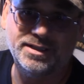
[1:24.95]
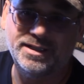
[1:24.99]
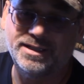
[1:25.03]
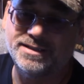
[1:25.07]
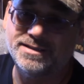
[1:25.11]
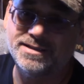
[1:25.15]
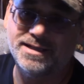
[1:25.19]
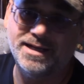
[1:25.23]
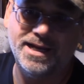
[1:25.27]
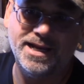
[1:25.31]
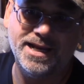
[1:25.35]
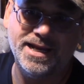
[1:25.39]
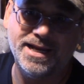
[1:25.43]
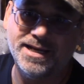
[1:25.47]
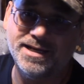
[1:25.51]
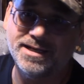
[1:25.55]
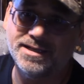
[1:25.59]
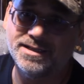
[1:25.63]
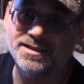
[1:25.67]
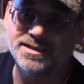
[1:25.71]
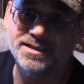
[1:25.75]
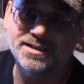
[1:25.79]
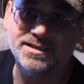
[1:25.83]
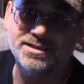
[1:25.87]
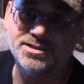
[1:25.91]
And
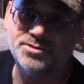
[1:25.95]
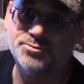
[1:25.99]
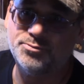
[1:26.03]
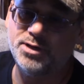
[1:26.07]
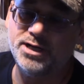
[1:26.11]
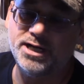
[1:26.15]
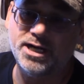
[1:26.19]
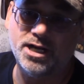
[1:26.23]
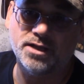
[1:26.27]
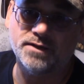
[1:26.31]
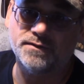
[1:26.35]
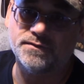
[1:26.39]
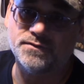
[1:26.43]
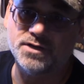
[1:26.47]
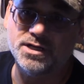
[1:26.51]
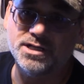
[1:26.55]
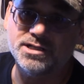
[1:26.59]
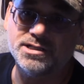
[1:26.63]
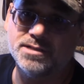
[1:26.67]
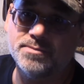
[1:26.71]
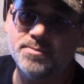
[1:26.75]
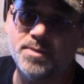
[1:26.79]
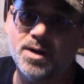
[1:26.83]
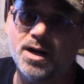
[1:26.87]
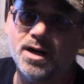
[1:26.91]
today is right on the
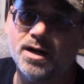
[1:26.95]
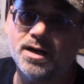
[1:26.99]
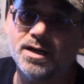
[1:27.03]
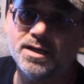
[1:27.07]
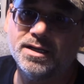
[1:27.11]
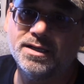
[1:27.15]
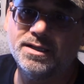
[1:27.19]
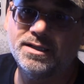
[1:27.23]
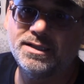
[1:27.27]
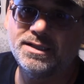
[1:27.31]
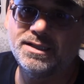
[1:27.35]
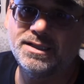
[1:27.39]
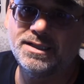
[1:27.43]
freezing mark.